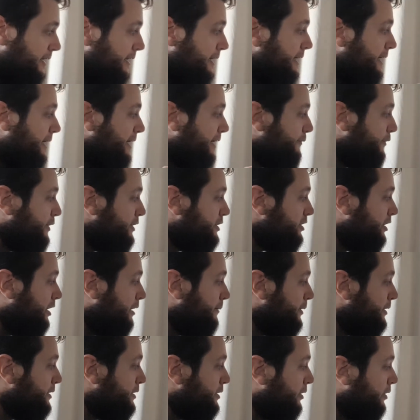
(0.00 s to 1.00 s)
Every
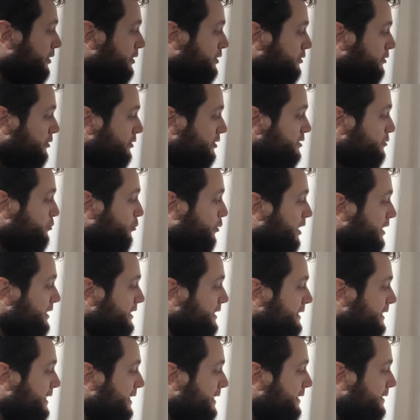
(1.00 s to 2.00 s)
time I go across 1
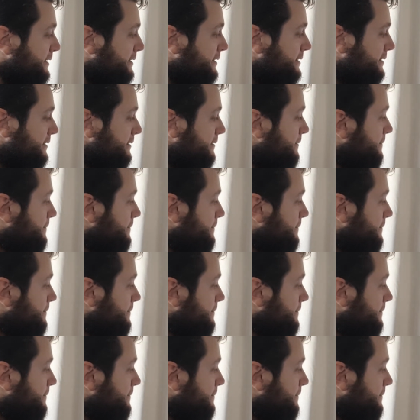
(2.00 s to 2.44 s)
in x,